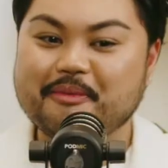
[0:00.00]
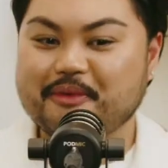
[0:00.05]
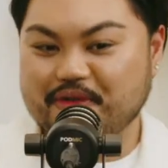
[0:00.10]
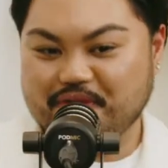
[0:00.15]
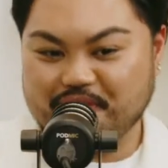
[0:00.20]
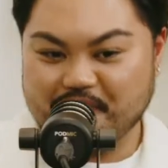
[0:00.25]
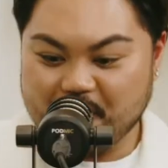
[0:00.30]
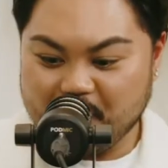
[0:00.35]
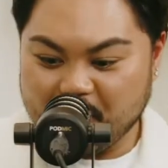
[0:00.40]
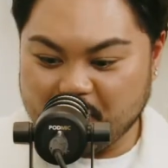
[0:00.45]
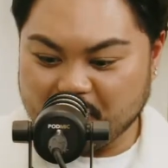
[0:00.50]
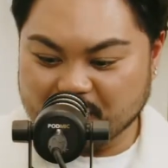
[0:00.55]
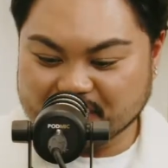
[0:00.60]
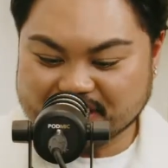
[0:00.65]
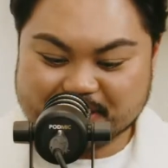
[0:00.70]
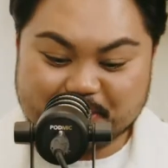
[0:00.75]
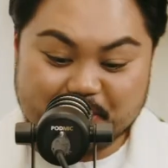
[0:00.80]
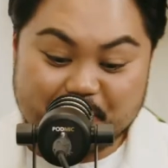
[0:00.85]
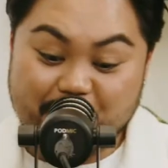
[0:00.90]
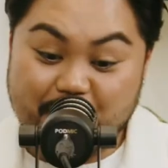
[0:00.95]
before.
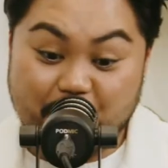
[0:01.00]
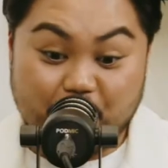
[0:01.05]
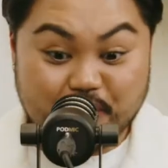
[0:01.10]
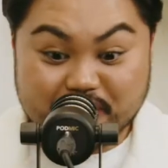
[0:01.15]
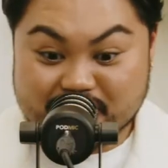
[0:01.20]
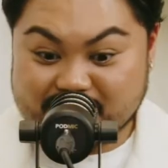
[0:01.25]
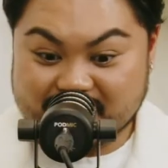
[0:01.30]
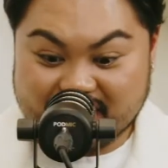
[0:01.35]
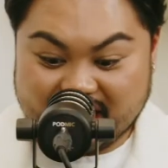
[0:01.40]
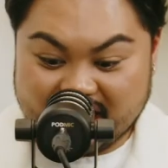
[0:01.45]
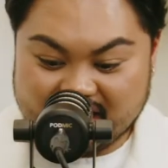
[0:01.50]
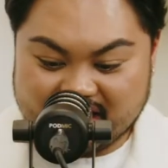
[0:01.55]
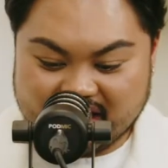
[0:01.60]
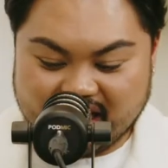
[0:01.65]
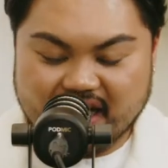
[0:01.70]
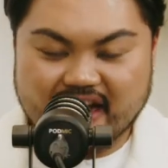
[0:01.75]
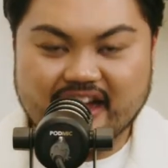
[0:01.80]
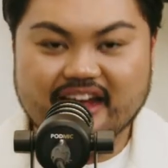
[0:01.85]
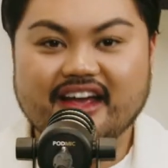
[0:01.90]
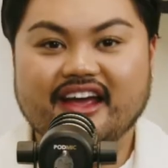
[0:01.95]
So we were all
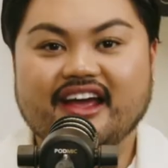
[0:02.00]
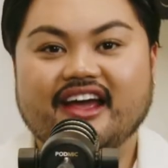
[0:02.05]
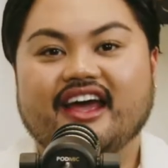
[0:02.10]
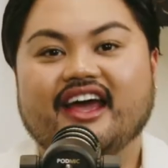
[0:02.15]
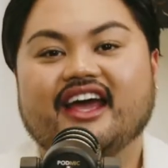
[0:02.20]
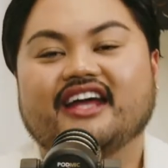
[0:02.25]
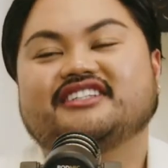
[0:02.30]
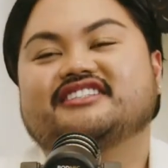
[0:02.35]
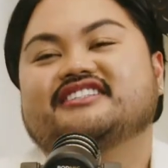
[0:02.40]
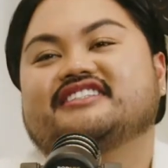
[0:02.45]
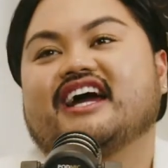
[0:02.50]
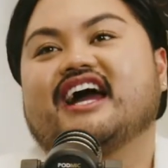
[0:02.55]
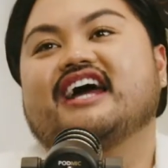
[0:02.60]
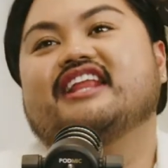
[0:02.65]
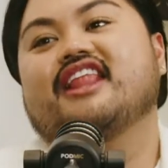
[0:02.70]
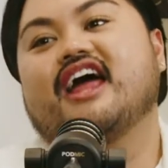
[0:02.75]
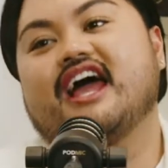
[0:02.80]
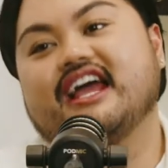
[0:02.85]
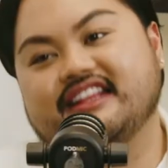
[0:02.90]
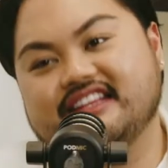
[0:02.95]
together. And she's like, I
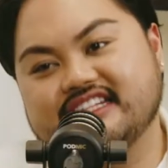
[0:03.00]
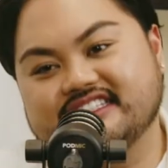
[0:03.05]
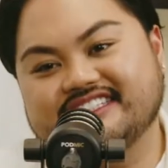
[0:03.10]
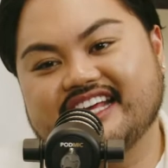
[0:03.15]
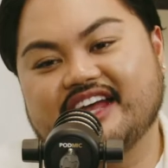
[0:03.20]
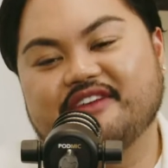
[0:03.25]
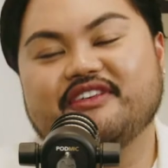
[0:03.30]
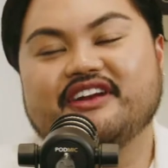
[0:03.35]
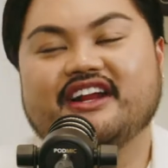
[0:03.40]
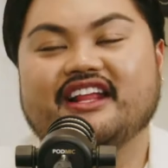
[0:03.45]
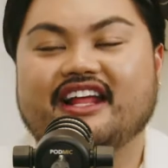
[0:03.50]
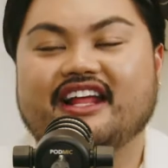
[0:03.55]
like this outfit. I